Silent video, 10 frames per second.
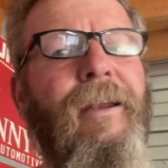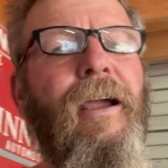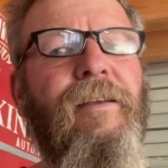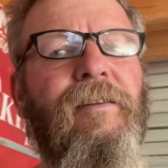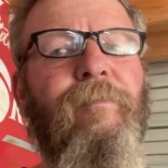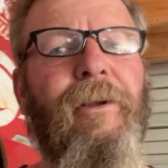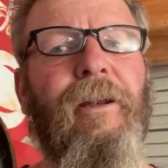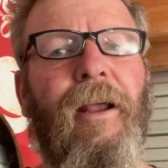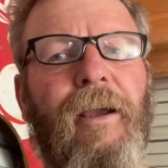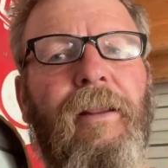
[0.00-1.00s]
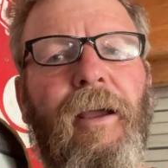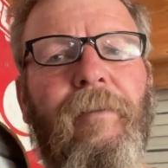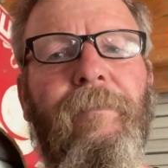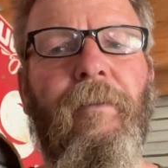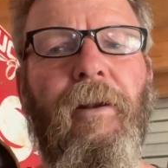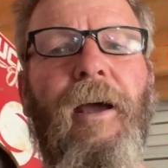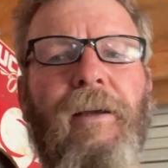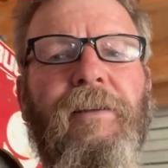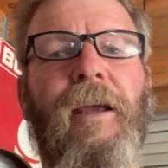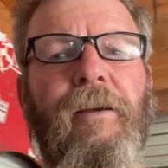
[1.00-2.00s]
hasn't been like that for the
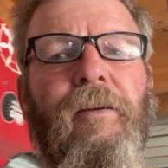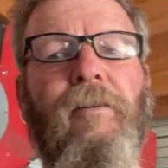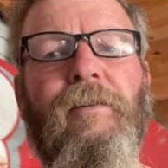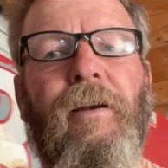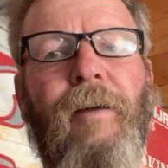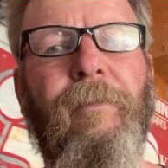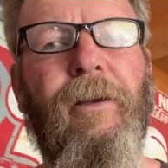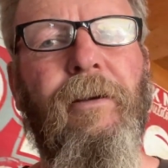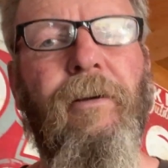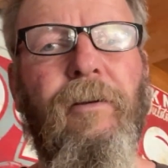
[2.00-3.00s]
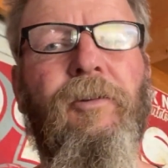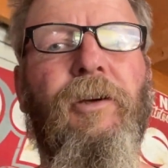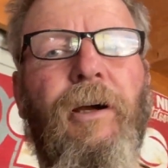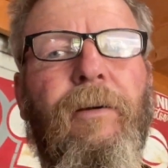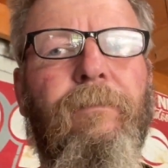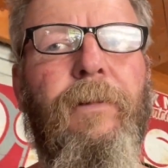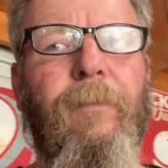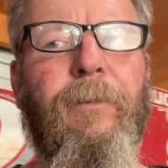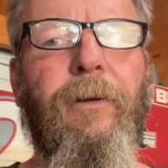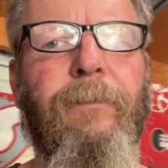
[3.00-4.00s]
last 8 years that I've been here in the shop, I
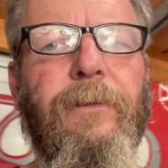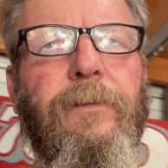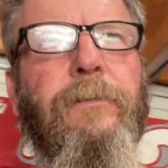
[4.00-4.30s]
promise.